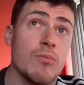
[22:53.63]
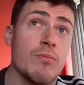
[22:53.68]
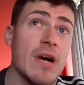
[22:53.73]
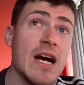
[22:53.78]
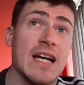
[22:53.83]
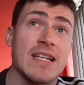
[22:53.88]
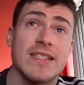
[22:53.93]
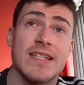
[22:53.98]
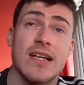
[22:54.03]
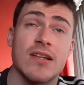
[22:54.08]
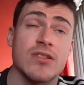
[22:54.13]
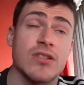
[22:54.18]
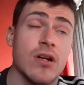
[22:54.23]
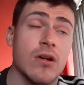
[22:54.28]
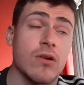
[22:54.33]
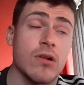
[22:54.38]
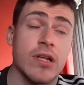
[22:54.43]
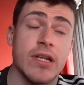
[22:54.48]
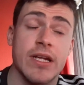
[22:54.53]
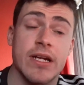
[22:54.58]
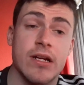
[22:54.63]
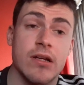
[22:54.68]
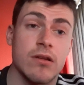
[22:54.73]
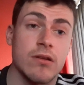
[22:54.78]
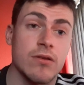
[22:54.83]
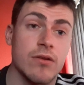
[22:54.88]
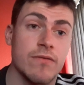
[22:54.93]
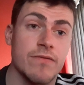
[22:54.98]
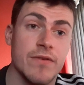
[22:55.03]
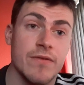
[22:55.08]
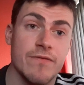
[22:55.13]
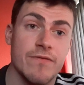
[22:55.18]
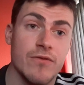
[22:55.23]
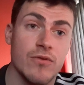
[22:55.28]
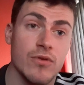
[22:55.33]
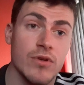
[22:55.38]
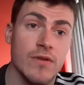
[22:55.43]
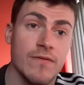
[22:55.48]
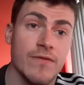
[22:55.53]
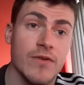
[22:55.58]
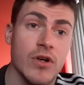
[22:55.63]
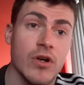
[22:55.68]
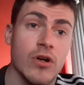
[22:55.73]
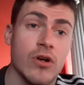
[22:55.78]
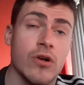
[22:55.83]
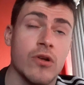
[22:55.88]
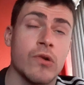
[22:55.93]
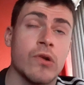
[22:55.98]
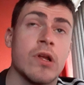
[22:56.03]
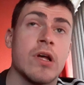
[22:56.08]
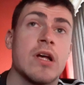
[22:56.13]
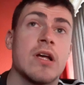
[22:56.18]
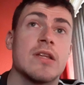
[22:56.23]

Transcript: Martial's not clinical enough in front of goal.